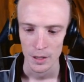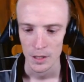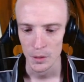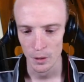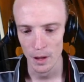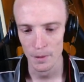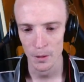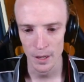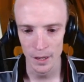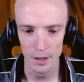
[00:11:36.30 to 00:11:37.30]
So what I'm
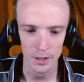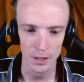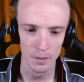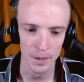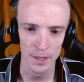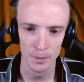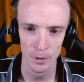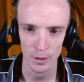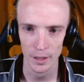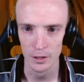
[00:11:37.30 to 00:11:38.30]
doing here is I'm nest
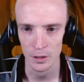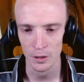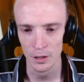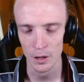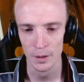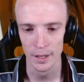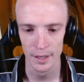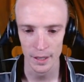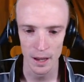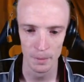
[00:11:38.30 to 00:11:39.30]
balling to go and
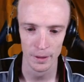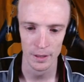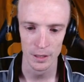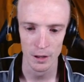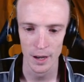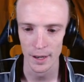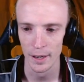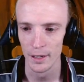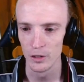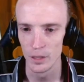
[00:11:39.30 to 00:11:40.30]
get a couple of these lightning
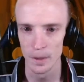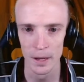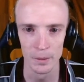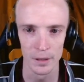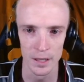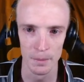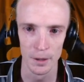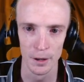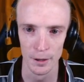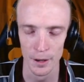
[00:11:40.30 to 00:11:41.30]
energies back with the Tapu
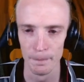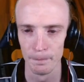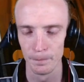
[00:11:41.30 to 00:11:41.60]
Koko.